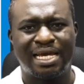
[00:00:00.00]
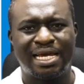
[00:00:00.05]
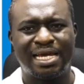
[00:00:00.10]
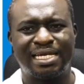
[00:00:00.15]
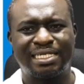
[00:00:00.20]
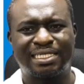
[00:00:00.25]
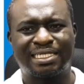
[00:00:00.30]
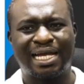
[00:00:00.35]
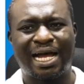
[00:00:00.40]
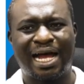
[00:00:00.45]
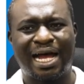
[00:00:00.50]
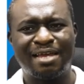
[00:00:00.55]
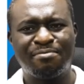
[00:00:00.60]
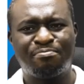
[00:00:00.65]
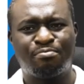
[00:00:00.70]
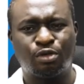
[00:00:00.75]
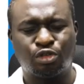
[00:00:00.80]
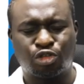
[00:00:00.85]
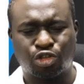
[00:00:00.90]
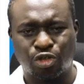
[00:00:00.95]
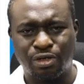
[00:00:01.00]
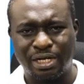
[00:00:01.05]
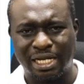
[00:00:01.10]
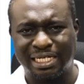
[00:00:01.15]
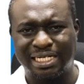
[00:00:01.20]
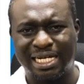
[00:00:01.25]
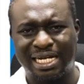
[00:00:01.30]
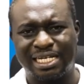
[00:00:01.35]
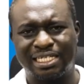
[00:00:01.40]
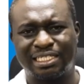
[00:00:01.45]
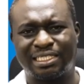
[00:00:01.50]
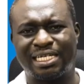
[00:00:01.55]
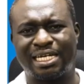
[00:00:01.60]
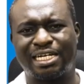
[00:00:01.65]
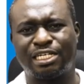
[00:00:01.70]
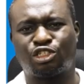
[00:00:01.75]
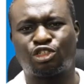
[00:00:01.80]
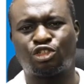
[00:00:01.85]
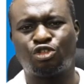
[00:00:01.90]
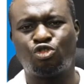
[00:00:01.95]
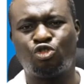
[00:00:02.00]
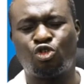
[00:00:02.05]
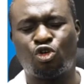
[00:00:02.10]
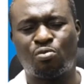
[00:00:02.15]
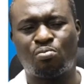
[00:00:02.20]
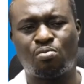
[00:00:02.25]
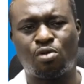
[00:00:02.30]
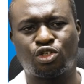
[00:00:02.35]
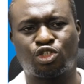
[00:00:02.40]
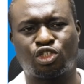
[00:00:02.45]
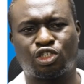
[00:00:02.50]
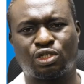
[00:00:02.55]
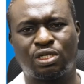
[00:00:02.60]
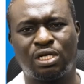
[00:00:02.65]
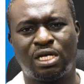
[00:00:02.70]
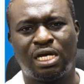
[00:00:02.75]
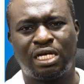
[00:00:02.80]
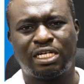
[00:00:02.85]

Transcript: is hypotonic, that is, there is no much,